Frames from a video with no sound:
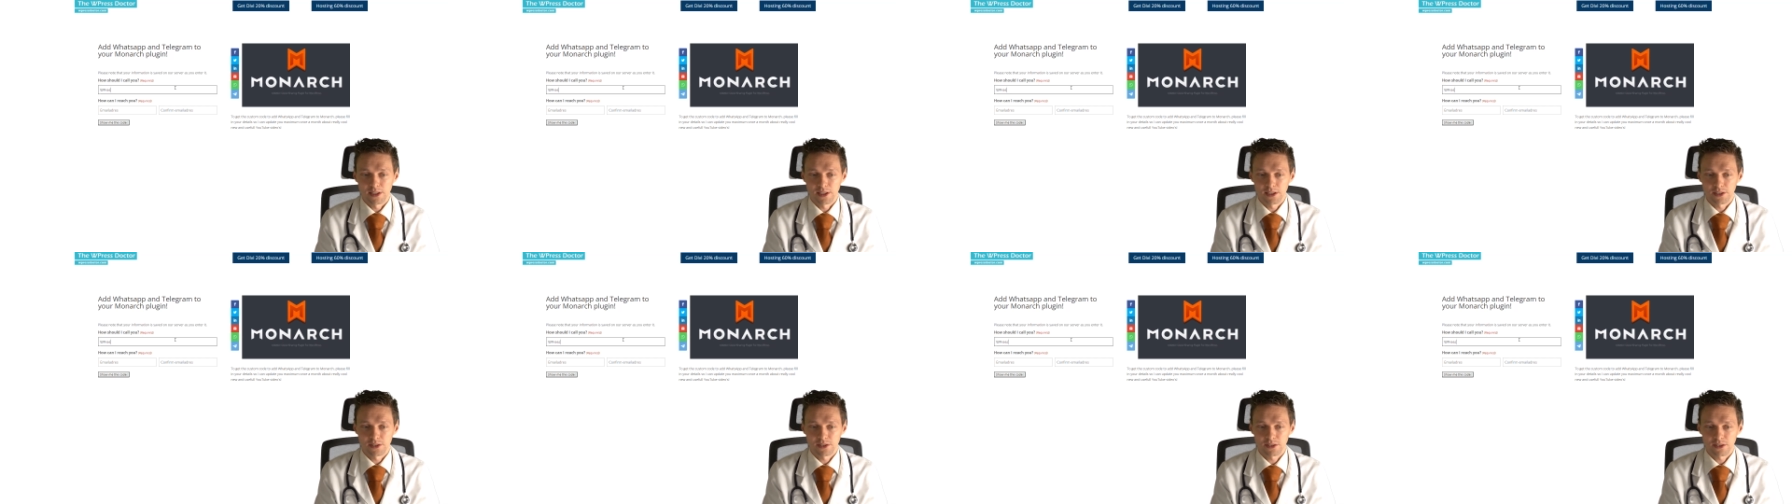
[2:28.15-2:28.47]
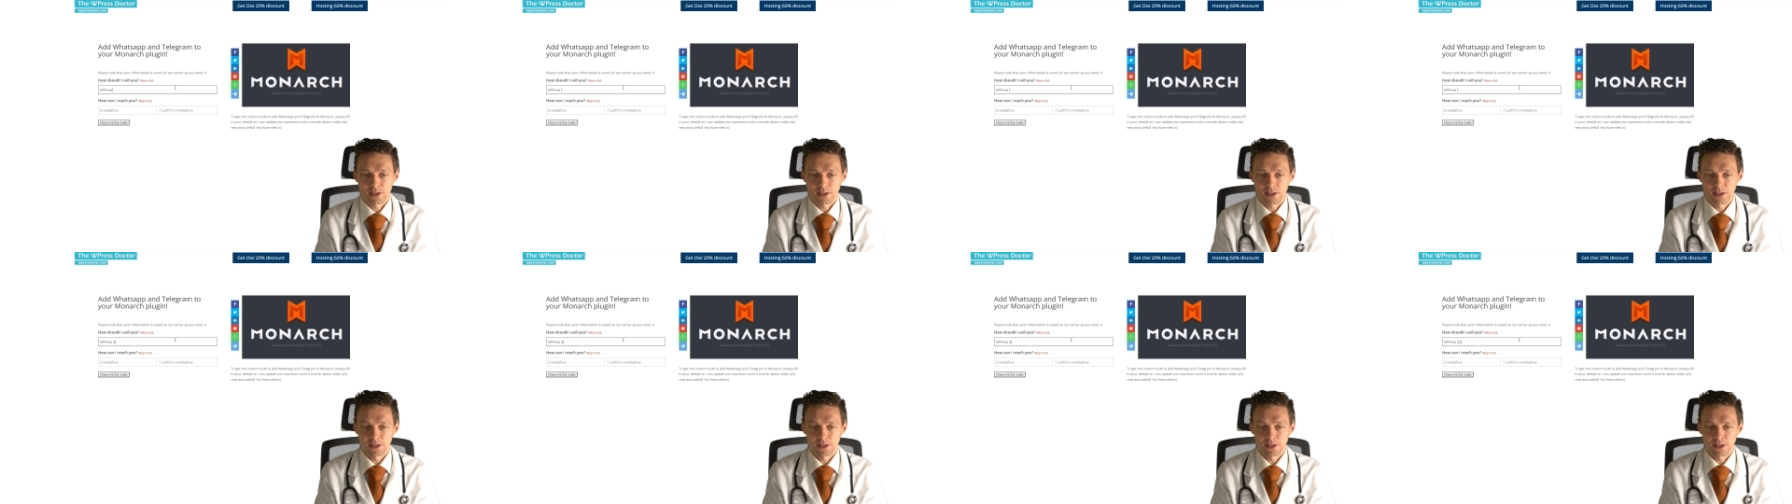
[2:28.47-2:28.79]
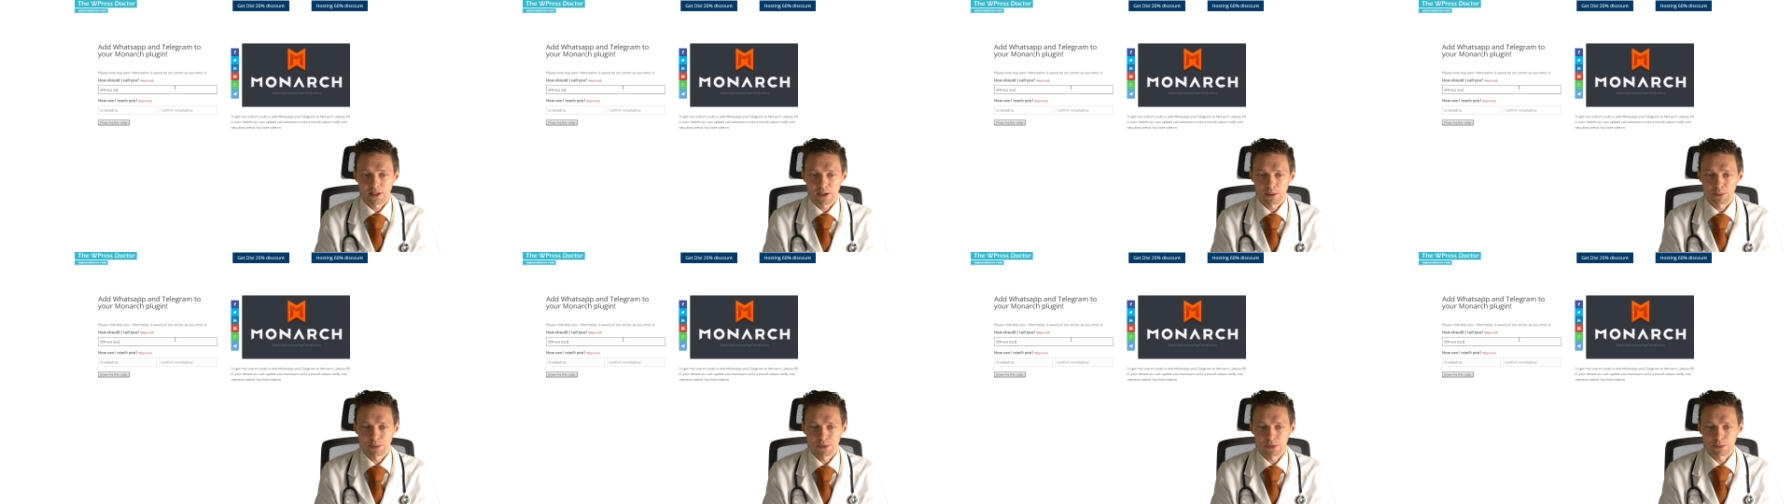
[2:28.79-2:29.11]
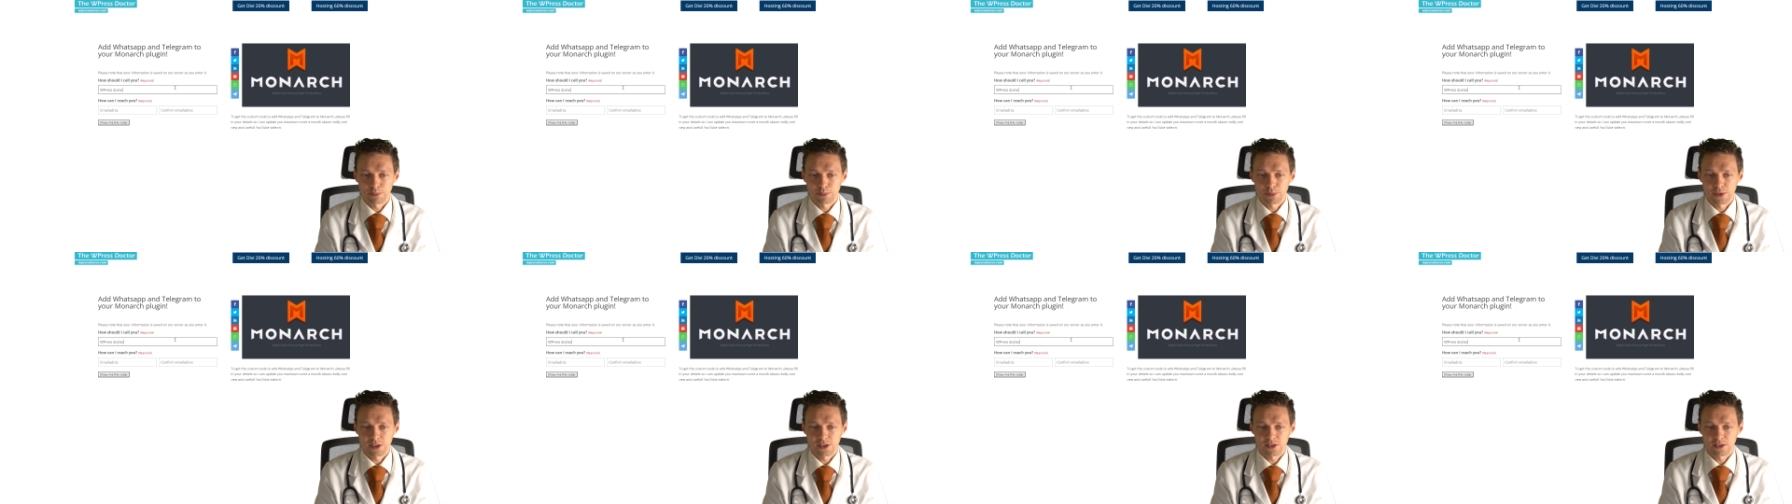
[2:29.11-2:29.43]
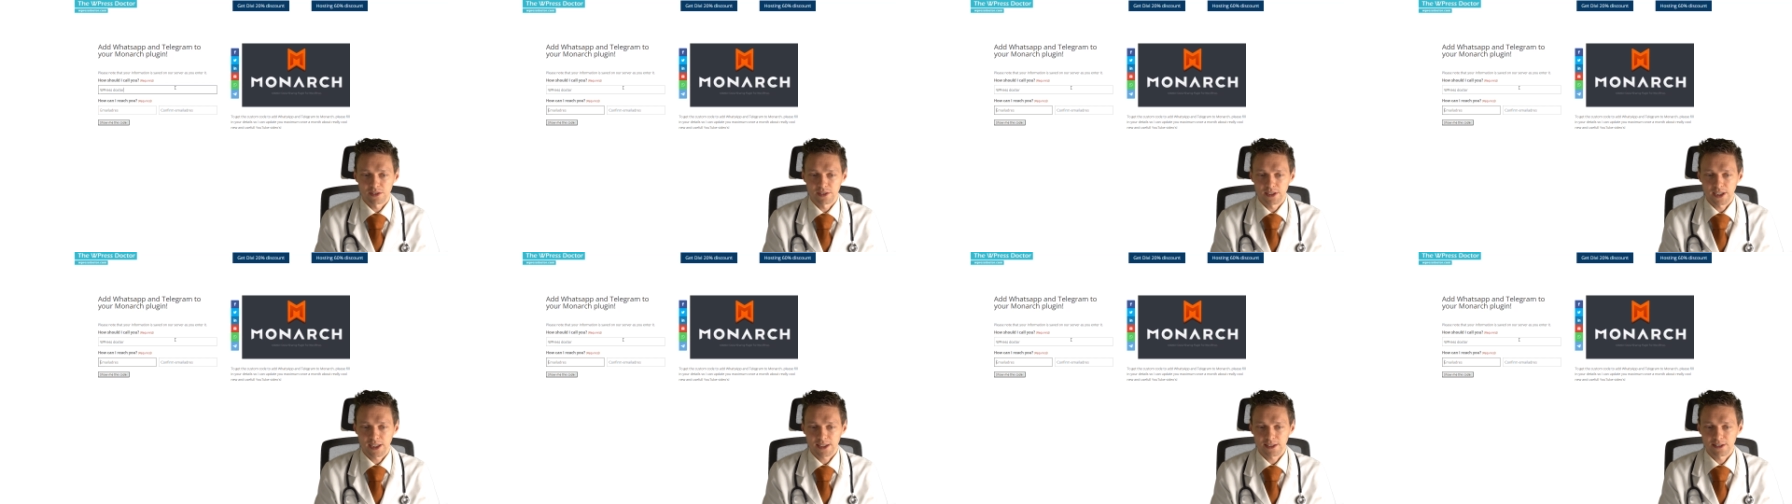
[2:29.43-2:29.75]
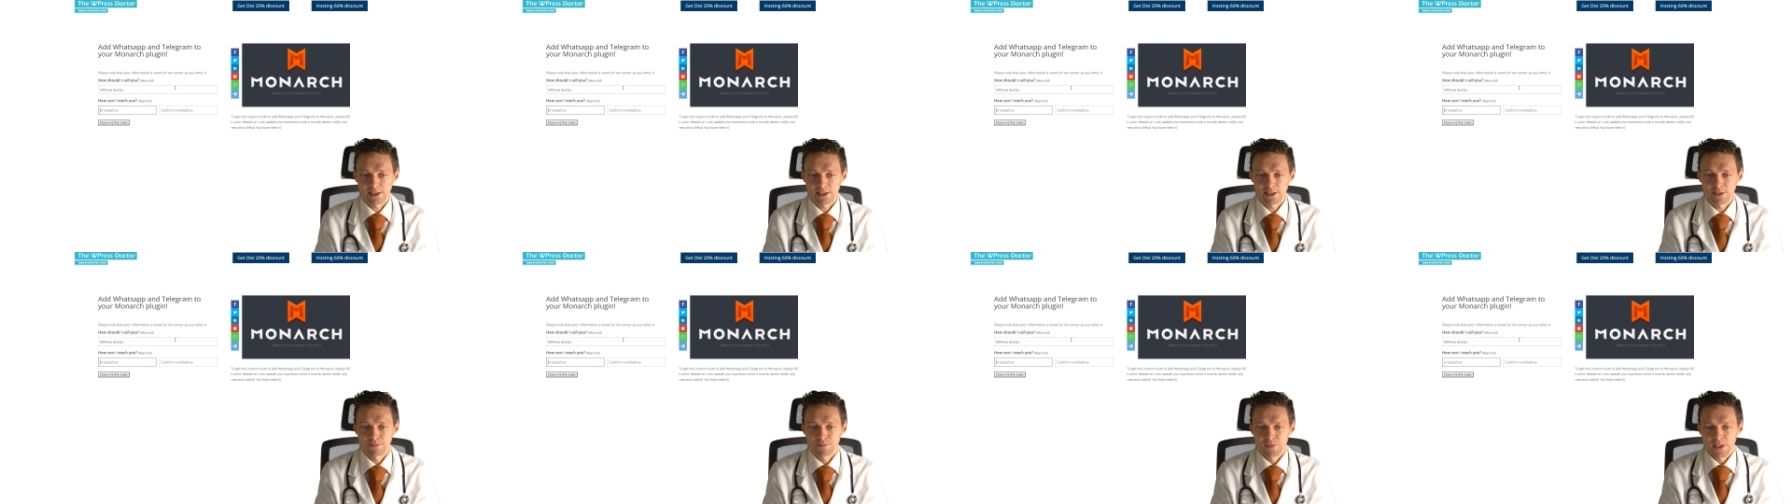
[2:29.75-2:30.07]
let's say W Press
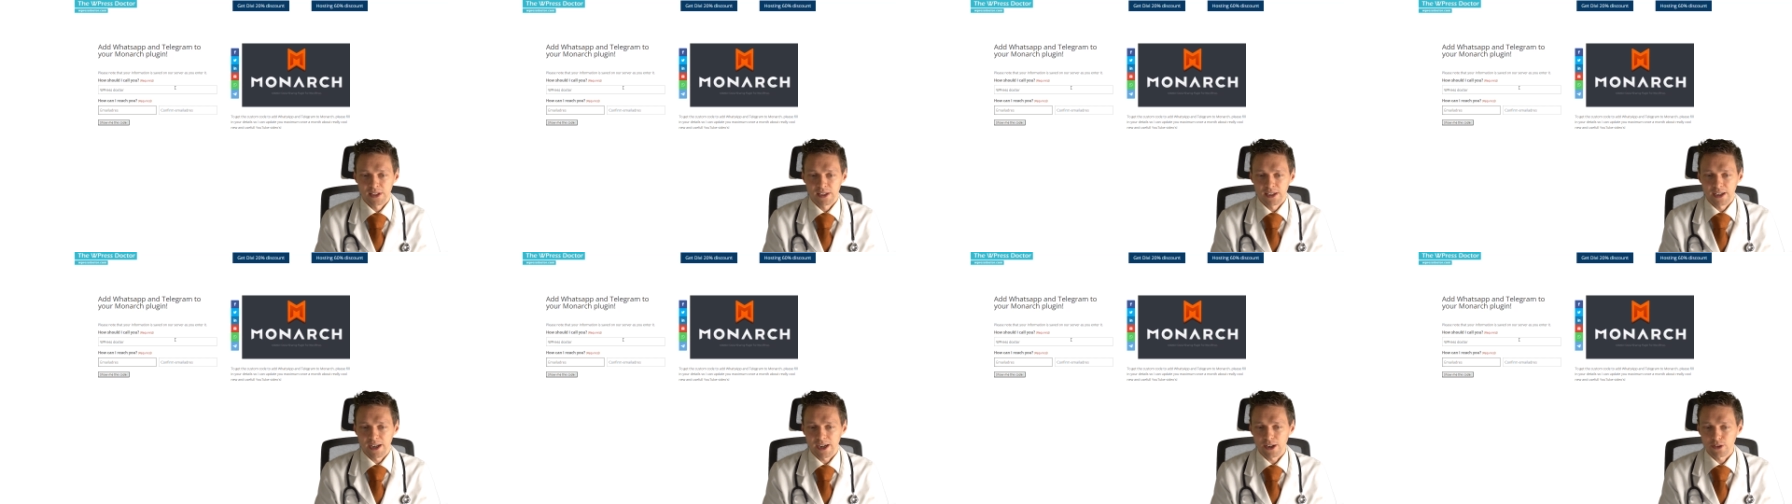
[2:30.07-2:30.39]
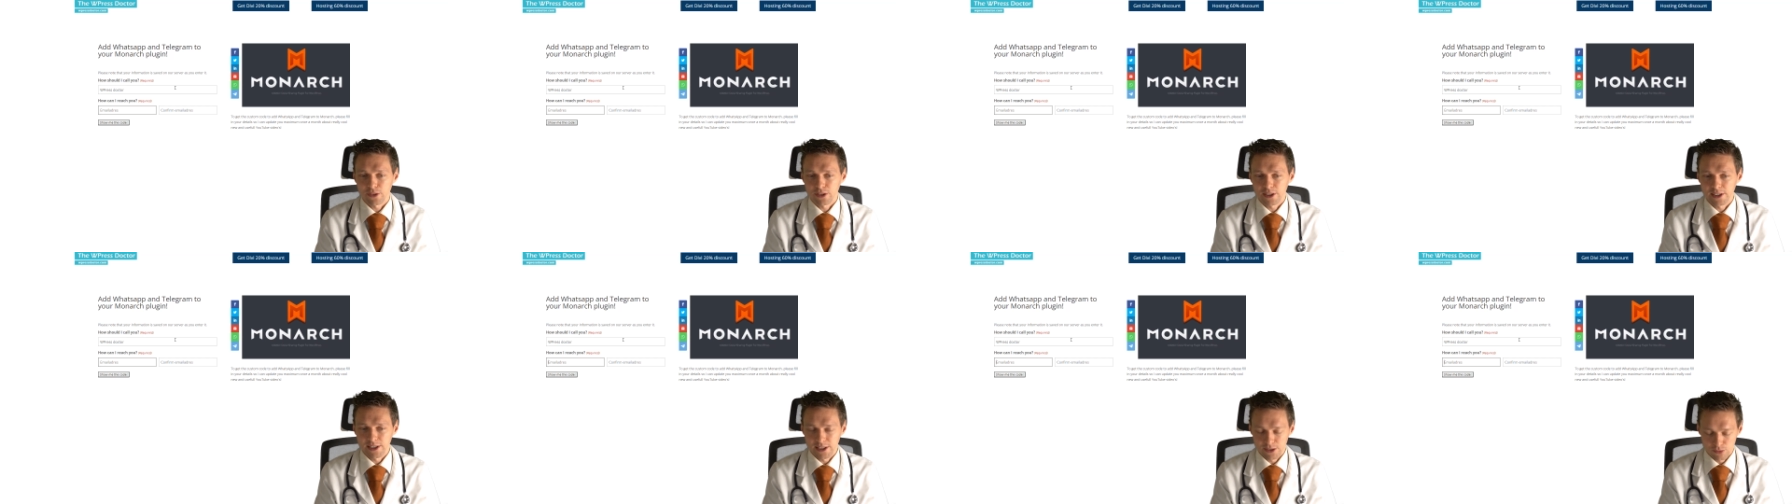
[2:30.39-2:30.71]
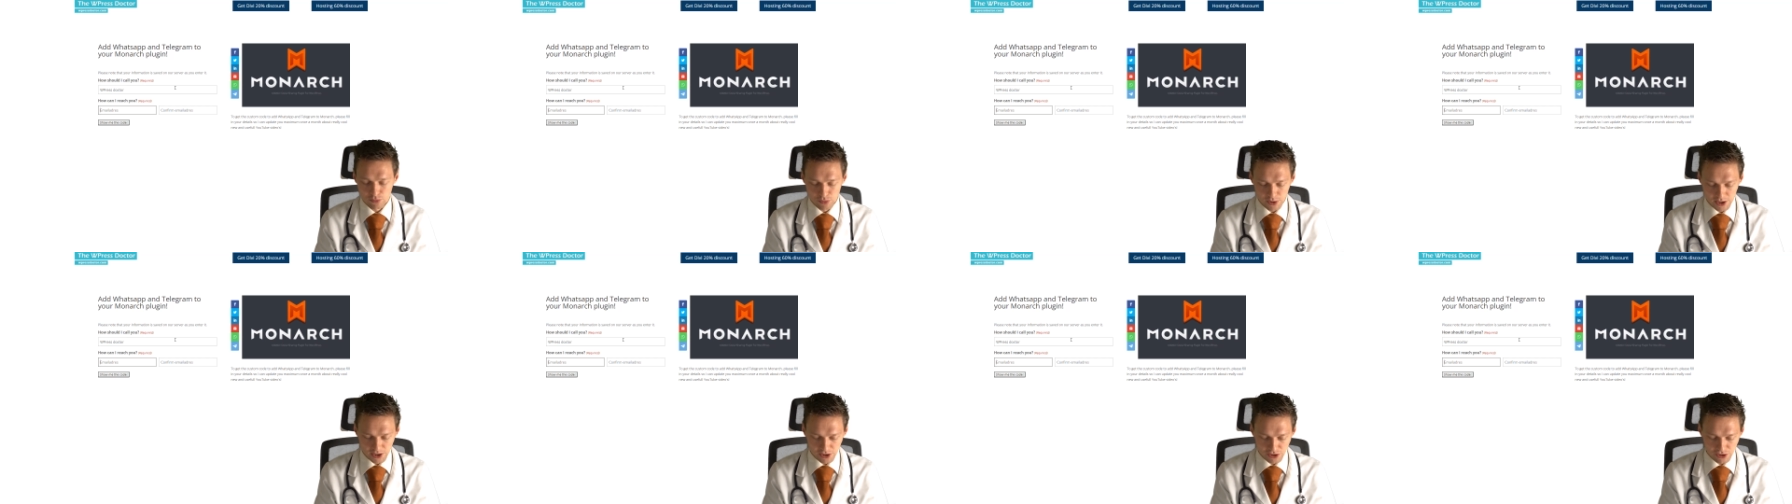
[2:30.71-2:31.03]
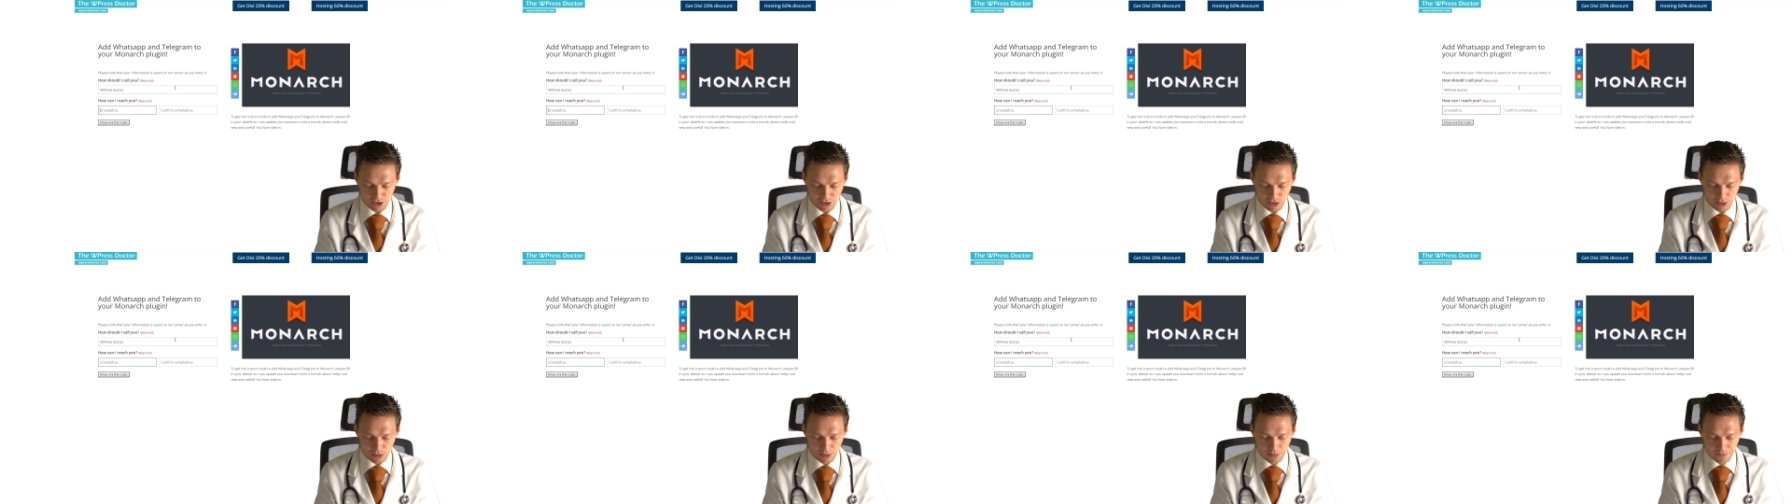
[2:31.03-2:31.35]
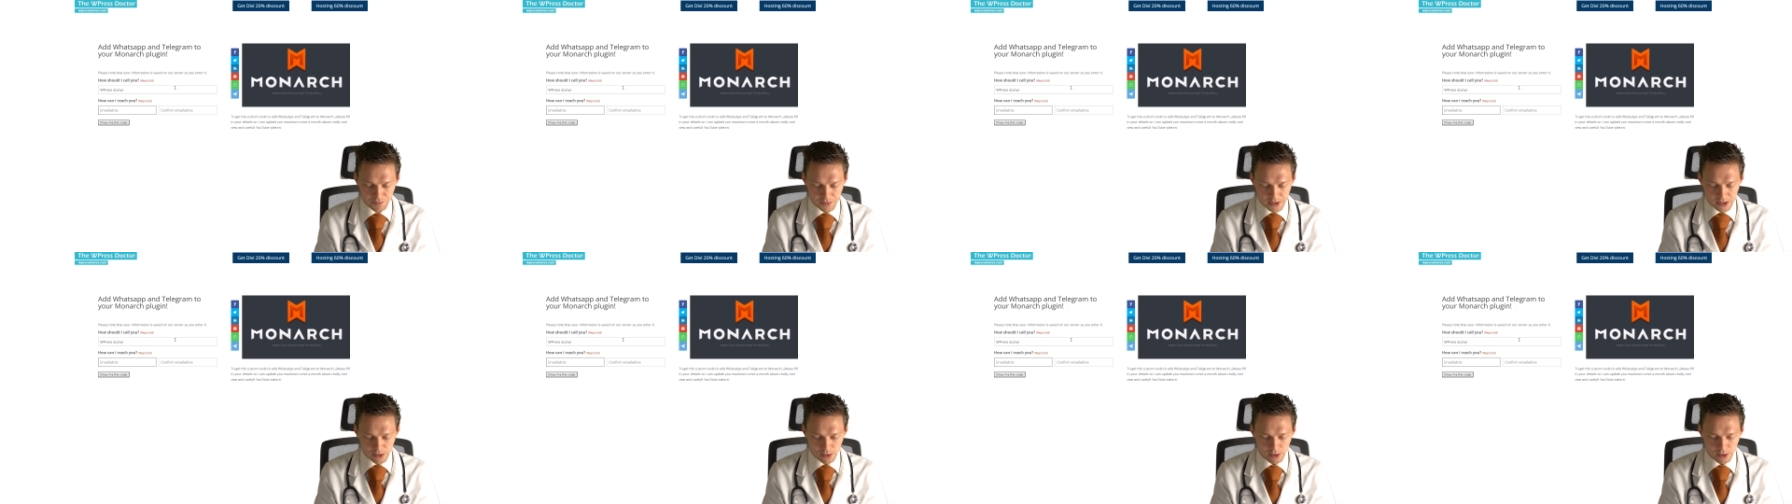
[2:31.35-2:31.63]
Doctor. How can I reach you?